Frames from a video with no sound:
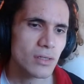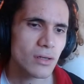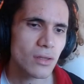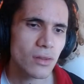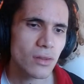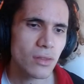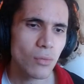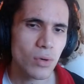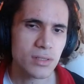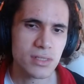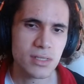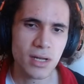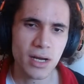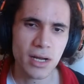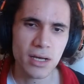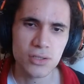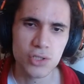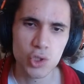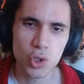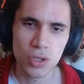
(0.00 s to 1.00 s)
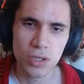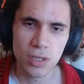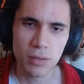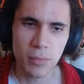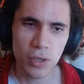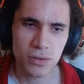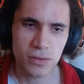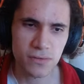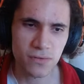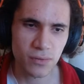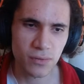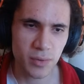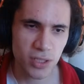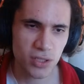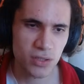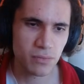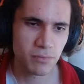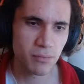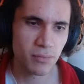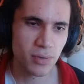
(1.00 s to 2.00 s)
the ones that I enjoyed the most from
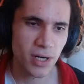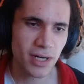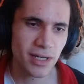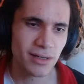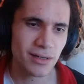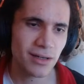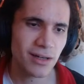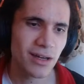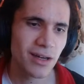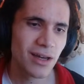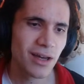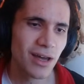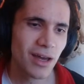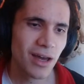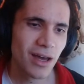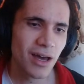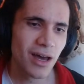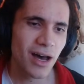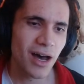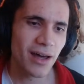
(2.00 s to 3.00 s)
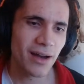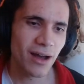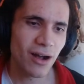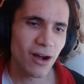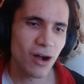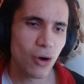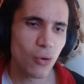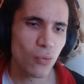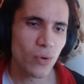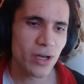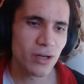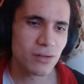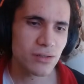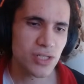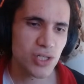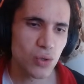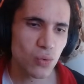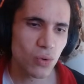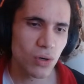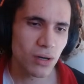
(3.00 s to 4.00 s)
each bracket, and I can't wait
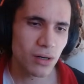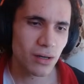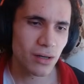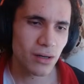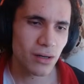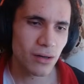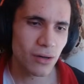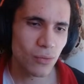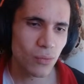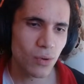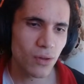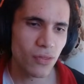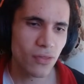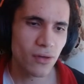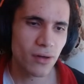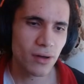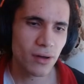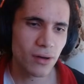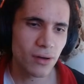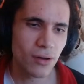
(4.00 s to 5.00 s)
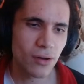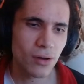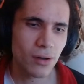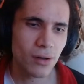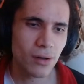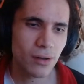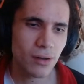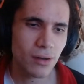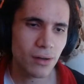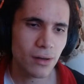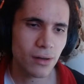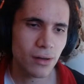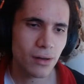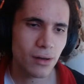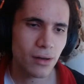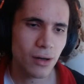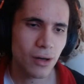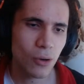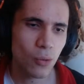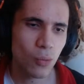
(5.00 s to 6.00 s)
until what the
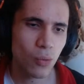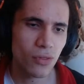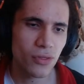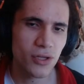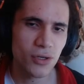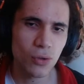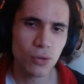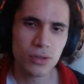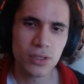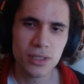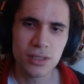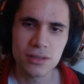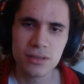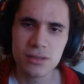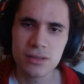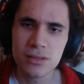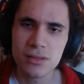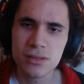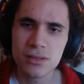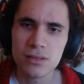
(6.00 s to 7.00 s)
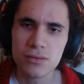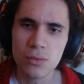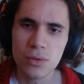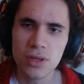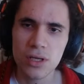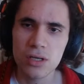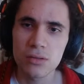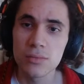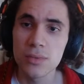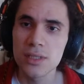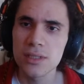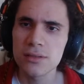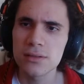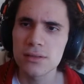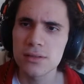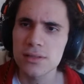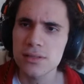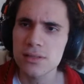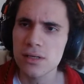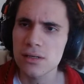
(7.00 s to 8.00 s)
audience, what the community
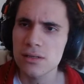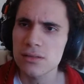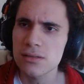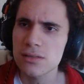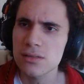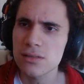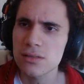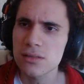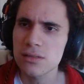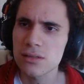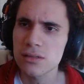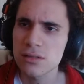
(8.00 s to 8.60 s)
decides,